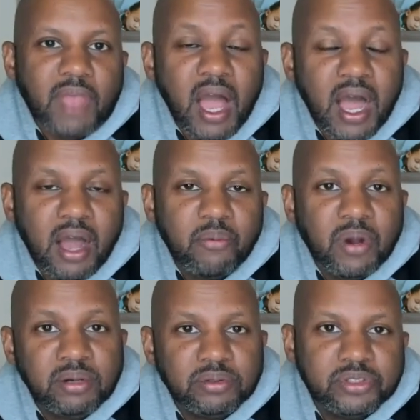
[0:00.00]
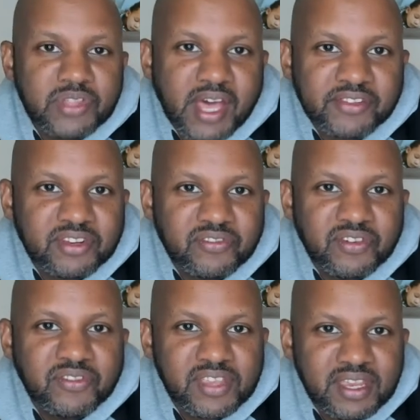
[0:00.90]

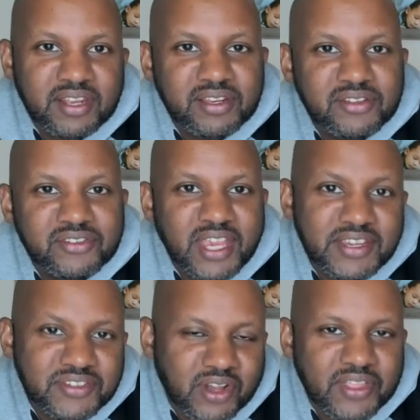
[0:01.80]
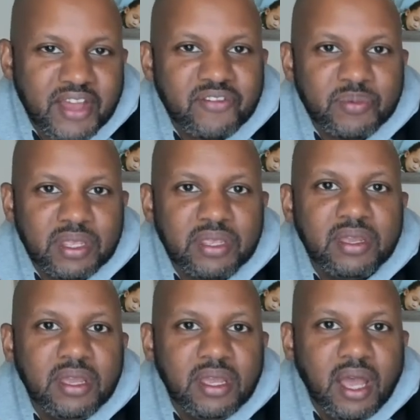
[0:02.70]
2015 changed all that for me.
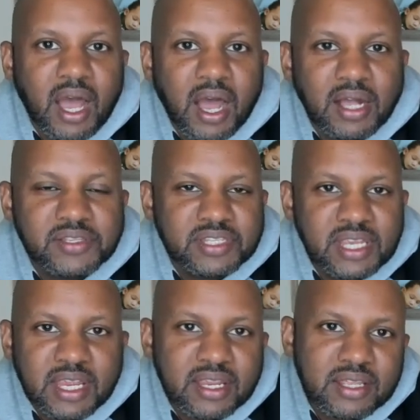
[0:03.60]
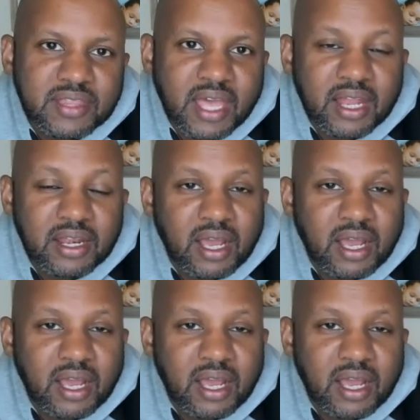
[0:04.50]
Seeing that